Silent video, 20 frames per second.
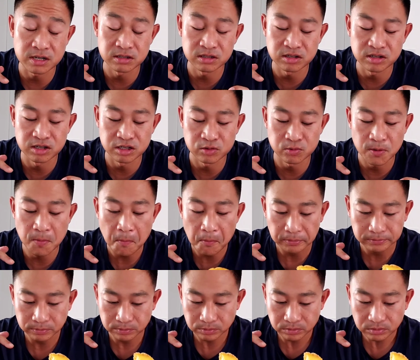into this one,
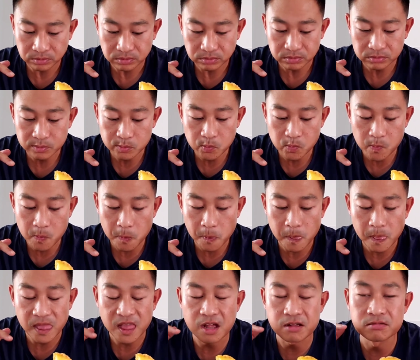
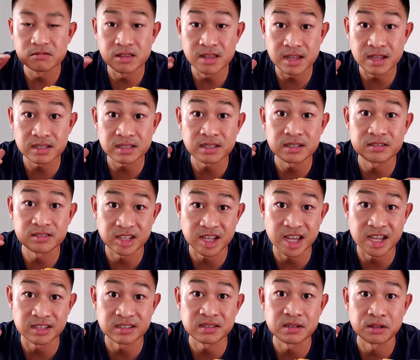this
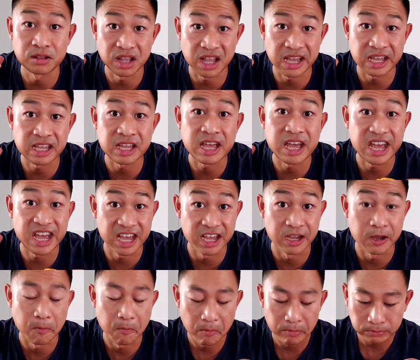tastes like
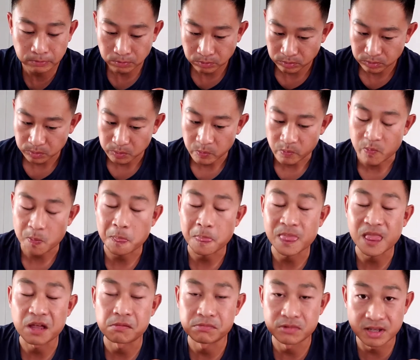egg.
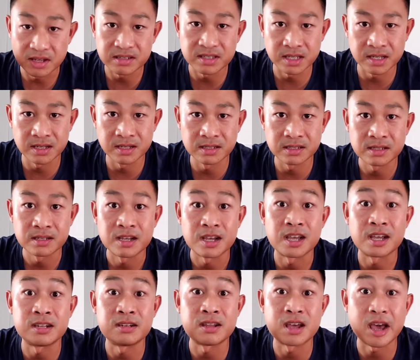This is
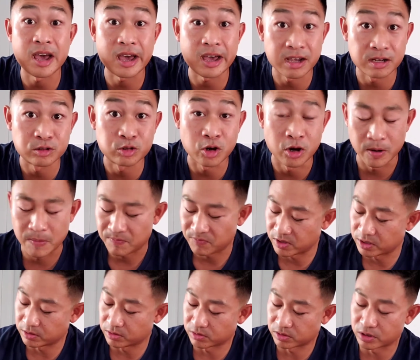an egg tart.
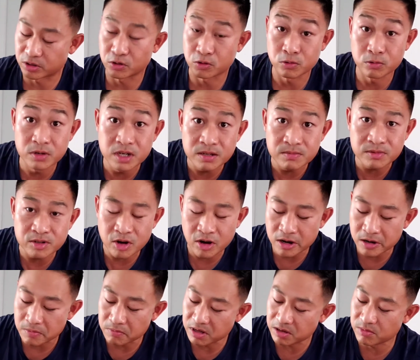This is a cream
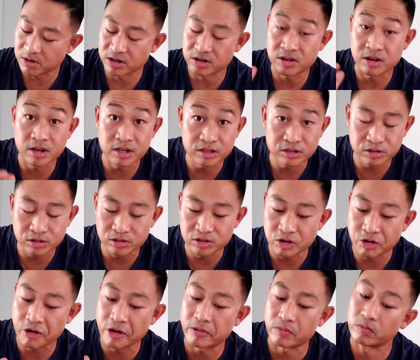tart, maybe a custard
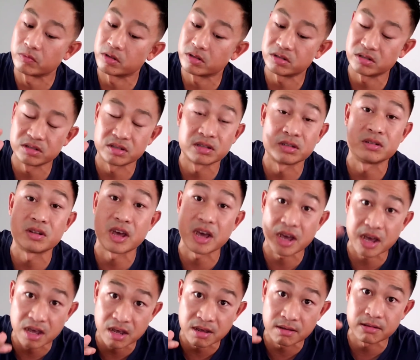tart, and this is an
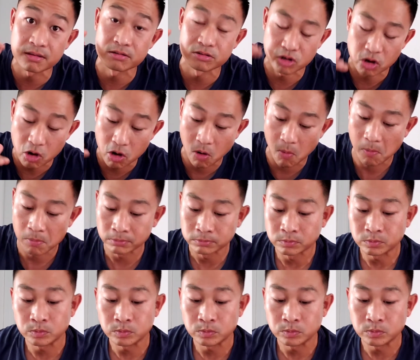egg tart.